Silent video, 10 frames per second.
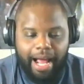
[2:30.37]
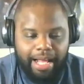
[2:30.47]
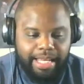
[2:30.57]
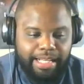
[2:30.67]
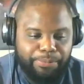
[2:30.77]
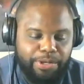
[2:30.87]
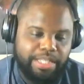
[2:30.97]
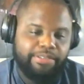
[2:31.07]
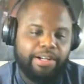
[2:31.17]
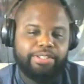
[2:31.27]
yeah, I think the
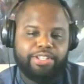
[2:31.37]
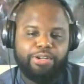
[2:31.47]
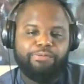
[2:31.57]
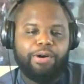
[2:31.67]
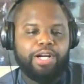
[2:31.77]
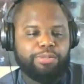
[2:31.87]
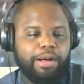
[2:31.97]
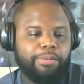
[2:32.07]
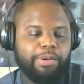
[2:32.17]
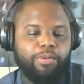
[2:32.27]
Prison of Elders so far is
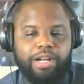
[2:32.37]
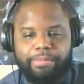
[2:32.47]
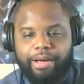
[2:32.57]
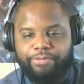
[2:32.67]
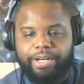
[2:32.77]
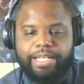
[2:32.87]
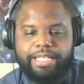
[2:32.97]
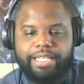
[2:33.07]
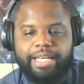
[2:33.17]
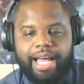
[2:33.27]
probably one of my
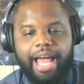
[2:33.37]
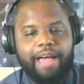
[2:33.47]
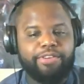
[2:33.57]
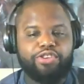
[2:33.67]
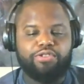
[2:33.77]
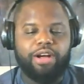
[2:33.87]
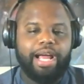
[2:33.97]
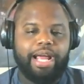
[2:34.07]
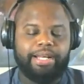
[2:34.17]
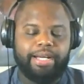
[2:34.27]
funnest things. I haven't
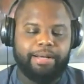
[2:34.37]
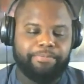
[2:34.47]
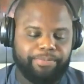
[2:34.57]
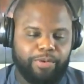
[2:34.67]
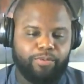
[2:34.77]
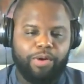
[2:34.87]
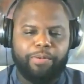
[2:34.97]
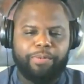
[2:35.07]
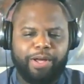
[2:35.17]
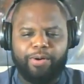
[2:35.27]
tried um,
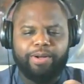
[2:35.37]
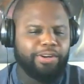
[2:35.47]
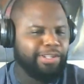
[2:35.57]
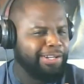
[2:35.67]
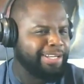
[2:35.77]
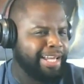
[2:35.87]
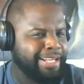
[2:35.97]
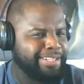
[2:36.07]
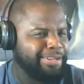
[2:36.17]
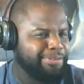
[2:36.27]
where were we going earlier
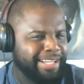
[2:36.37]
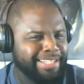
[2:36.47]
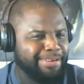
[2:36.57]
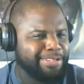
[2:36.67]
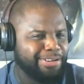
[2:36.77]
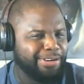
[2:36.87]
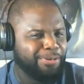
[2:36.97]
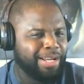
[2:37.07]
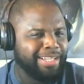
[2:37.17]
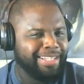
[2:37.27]
today until you realized I was
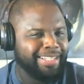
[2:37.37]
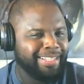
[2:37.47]
thirty-one?